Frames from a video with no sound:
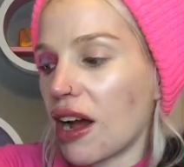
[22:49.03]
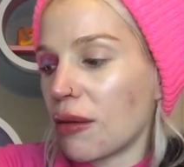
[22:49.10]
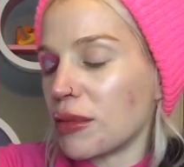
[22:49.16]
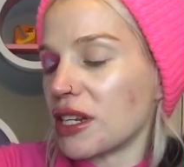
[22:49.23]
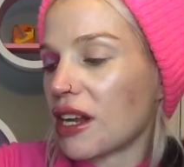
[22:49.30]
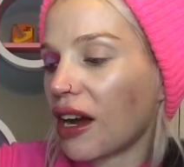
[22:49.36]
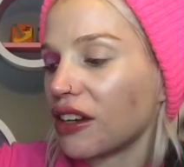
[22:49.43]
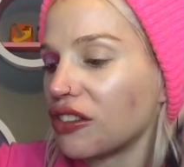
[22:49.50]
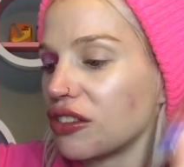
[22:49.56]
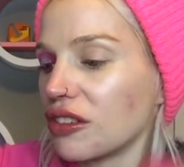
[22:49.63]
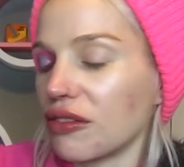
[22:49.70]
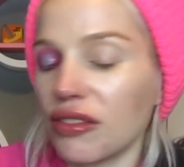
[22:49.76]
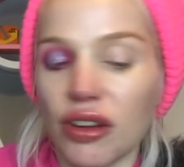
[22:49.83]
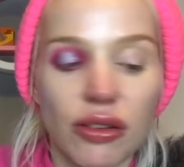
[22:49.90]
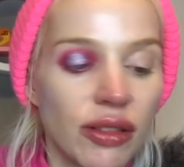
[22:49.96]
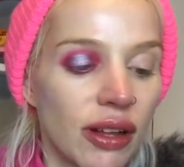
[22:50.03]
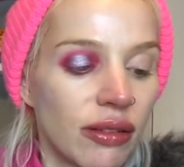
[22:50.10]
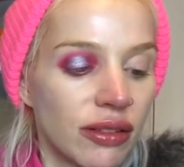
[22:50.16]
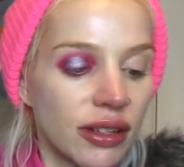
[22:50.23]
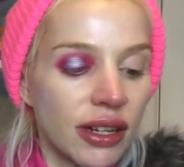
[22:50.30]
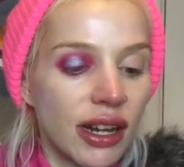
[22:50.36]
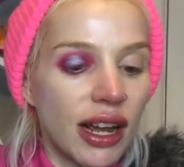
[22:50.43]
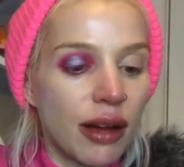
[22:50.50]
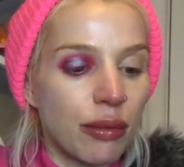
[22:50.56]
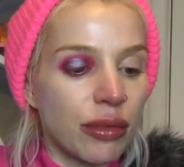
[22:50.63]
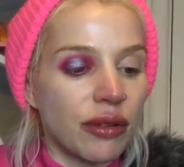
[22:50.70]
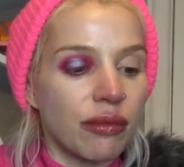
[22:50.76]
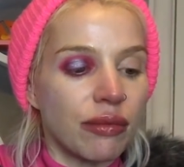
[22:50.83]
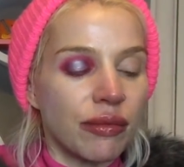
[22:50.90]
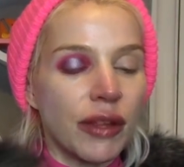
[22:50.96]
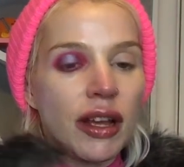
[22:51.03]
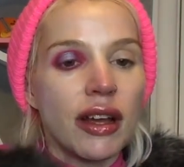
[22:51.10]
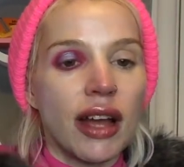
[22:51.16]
I mean, I should have known that was going to happen.